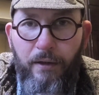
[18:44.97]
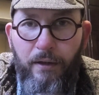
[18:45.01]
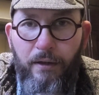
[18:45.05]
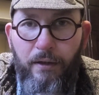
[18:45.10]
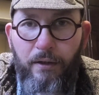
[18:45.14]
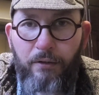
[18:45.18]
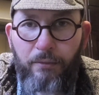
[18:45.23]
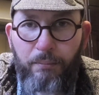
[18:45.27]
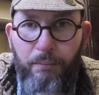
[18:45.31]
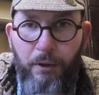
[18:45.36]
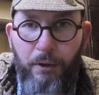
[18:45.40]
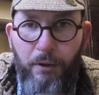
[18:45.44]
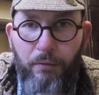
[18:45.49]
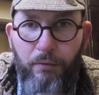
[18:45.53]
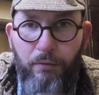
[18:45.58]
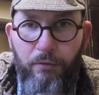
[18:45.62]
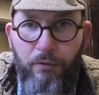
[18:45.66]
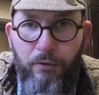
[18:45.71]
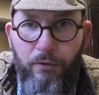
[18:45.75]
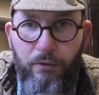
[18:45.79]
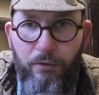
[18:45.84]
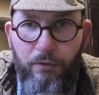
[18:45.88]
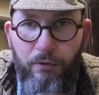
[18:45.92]
as opposed to
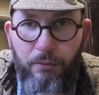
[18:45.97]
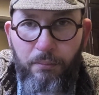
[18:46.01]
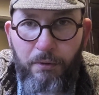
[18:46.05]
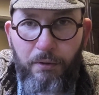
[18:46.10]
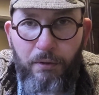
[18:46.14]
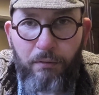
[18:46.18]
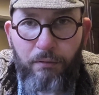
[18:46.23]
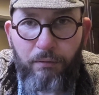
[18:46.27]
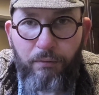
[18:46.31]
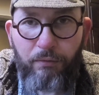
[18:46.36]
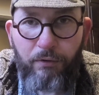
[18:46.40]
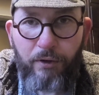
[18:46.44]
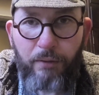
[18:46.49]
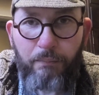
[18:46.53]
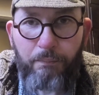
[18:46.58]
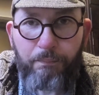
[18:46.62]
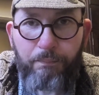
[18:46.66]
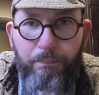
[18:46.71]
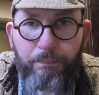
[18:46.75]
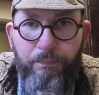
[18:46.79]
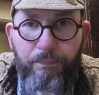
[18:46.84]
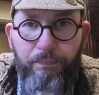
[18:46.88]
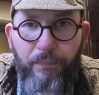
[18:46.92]
just a bit of
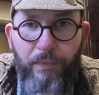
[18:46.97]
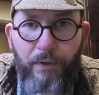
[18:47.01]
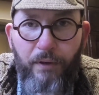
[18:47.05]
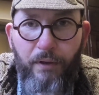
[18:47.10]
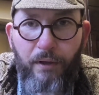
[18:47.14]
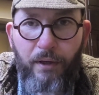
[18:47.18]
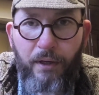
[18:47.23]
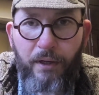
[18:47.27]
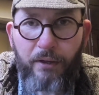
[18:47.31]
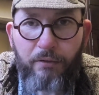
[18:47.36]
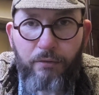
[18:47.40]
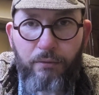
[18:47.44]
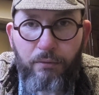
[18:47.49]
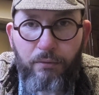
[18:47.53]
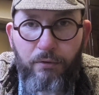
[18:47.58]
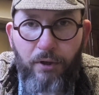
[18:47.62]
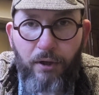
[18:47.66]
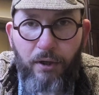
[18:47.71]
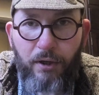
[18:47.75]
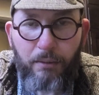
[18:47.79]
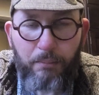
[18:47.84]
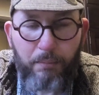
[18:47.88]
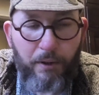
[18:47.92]
electrical
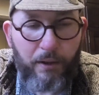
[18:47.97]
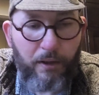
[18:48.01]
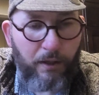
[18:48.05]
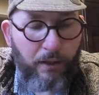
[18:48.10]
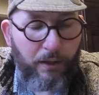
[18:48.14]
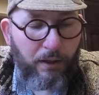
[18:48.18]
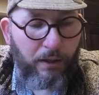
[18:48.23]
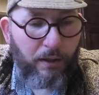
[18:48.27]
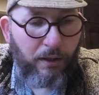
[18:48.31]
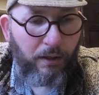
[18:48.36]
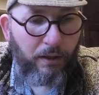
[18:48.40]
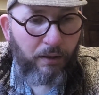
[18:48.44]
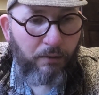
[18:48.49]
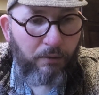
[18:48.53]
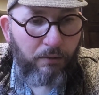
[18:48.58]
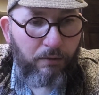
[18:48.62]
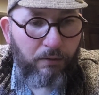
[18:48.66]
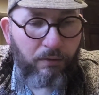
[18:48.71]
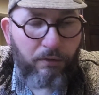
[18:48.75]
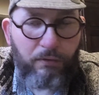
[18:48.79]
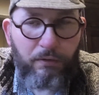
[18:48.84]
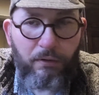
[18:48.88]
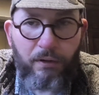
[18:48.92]
tape, which
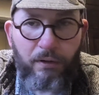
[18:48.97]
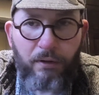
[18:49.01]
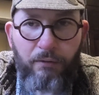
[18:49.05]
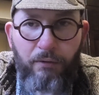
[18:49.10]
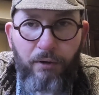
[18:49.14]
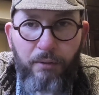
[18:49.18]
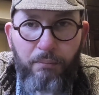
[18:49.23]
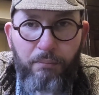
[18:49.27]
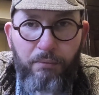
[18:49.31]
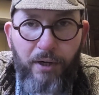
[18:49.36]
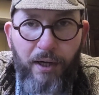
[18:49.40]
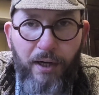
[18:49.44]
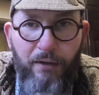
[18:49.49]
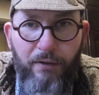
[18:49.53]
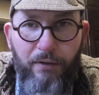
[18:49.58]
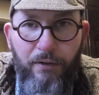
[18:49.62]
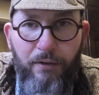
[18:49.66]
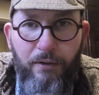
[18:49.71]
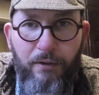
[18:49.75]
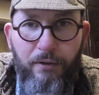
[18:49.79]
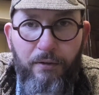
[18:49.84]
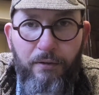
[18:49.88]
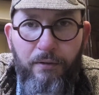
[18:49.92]
is very
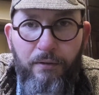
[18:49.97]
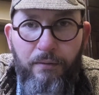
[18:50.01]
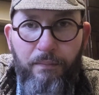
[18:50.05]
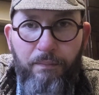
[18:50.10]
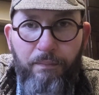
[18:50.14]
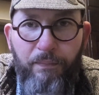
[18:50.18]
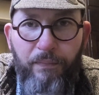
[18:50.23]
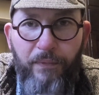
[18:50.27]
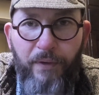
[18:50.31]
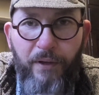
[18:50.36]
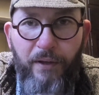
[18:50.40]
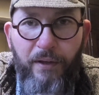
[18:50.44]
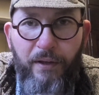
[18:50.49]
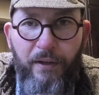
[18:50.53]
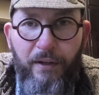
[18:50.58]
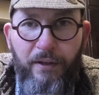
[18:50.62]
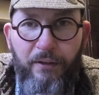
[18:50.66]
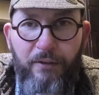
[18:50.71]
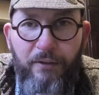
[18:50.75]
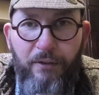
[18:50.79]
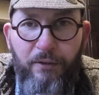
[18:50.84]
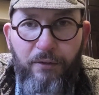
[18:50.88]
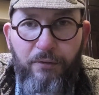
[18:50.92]
practical and
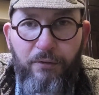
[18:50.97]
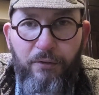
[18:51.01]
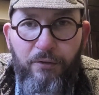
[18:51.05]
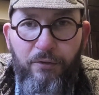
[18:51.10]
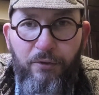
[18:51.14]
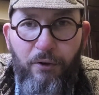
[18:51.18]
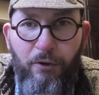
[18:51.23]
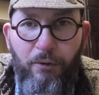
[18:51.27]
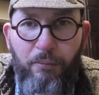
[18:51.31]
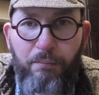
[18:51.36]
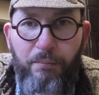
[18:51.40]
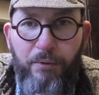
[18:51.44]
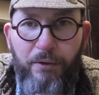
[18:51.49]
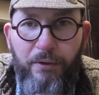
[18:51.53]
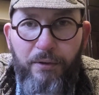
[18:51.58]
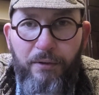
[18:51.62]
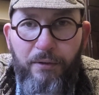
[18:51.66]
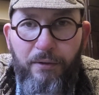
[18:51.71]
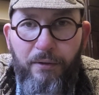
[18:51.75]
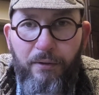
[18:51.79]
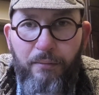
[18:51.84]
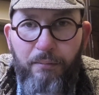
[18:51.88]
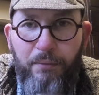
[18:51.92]
does the job, but
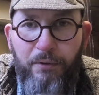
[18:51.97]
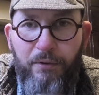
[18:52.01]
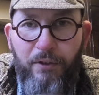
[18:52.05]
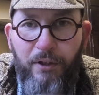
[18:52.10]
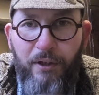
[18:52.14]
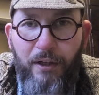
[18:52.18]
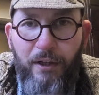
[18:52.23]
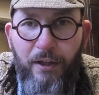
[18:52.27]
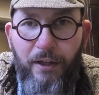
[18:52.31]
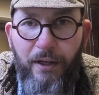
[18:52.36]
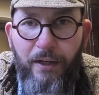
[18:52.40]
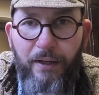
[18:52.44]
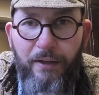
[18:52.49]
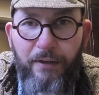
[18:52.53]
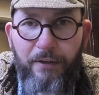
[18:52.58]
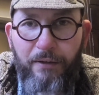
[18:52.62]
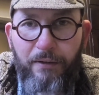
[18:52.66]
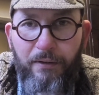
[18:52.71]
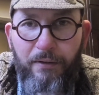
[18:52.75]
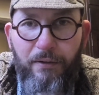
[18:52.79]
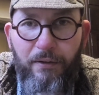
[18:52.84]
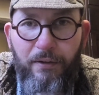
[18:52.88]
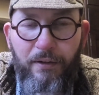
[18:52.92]
not particularly
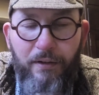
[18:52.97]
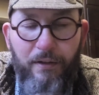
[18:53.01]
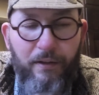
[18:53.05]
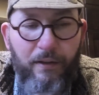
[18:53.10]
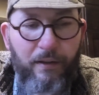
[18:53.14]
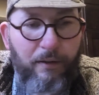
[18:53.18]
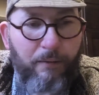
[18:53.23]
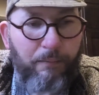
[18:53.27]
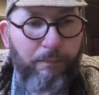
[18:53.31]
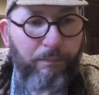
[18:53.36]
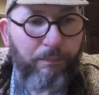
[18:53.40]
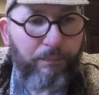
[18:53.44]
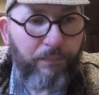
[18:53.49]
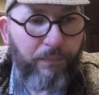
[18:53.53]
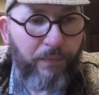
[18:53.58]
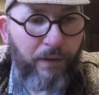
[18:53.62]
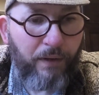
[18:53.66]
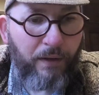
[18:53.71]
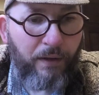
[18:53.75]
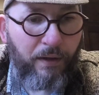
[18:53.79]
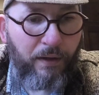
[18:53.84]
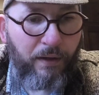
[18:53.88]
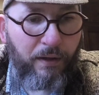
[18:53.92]
elegant.
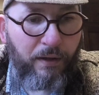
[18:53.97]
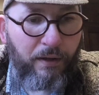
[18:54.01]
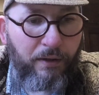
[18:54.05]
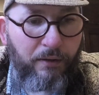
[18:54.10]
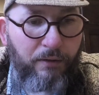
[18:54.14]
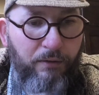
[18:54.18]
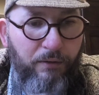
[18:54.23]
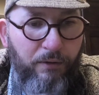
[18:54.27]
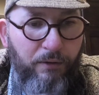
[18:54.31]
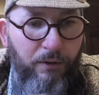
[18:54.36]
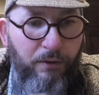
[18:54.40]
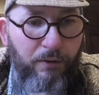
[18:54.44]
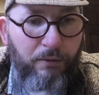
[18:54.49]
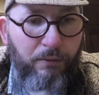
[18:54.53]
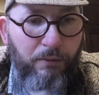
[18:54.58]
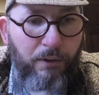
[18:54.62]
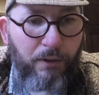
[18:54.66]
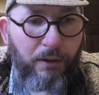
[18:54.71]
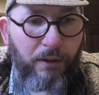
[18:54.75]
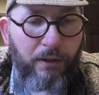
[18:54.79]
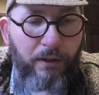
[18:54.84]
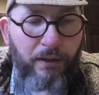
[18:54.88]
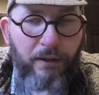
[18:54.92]
So
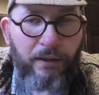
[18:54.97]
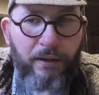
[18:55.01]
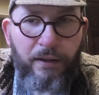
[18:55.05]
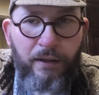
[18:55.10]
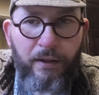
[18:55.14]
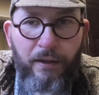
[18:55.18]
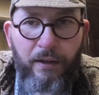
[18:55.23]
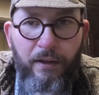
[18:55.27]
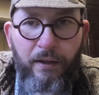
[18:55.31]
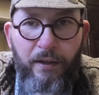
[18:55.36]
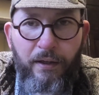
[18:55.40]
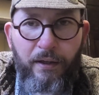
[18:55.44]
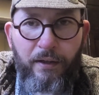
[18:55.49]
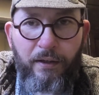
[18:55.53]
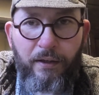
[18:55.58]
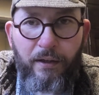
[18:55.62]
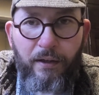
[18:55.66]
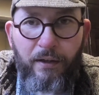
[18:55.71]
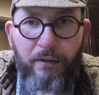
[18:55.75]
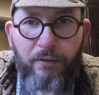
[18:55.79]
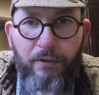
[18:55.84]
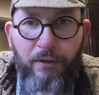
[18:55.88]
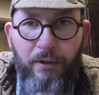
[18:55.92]

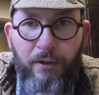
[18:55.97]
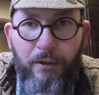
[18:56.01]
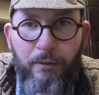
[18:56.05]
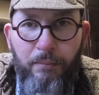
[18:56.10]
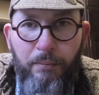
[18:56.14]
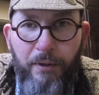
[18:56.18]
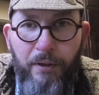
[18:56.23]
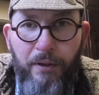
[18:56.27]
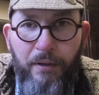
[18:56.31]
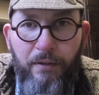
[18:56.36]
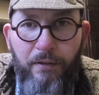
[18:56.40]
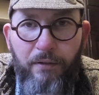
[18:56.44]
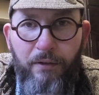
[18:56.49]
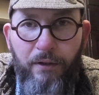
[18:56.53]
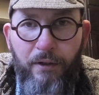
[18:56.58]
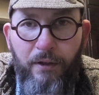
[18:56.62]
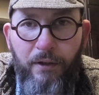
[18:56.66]
yes, a little bit